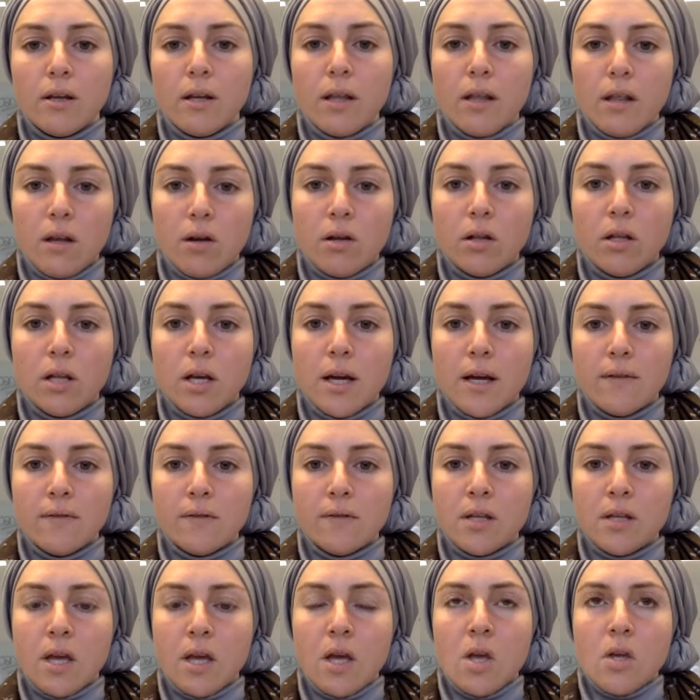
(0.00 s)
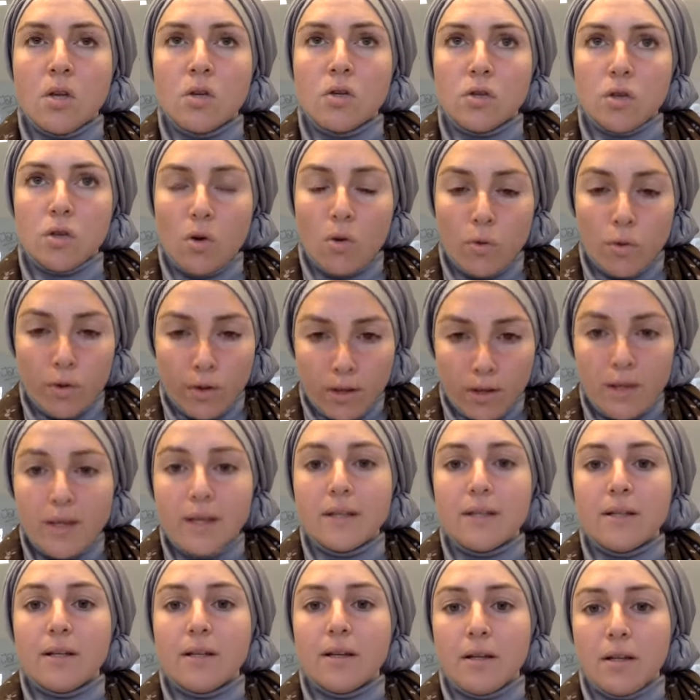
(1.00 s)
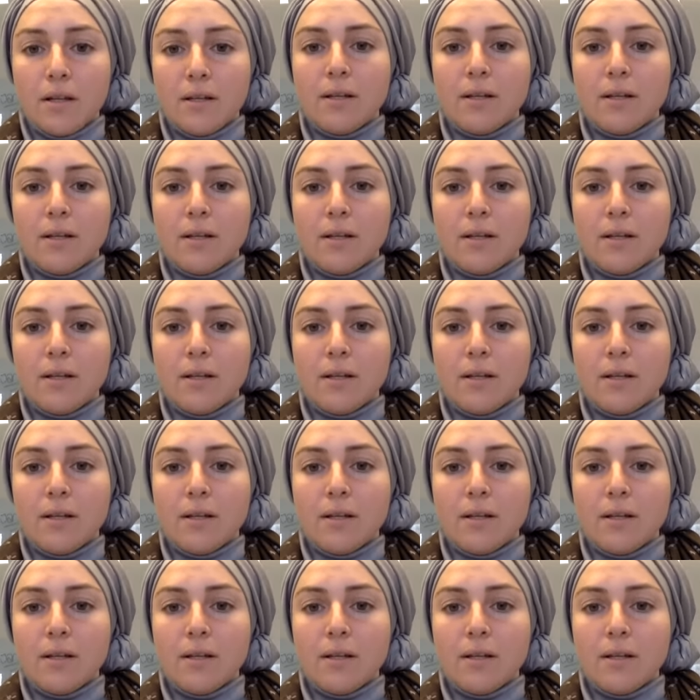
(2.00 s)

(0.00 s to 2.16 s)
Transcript: in their lives so it it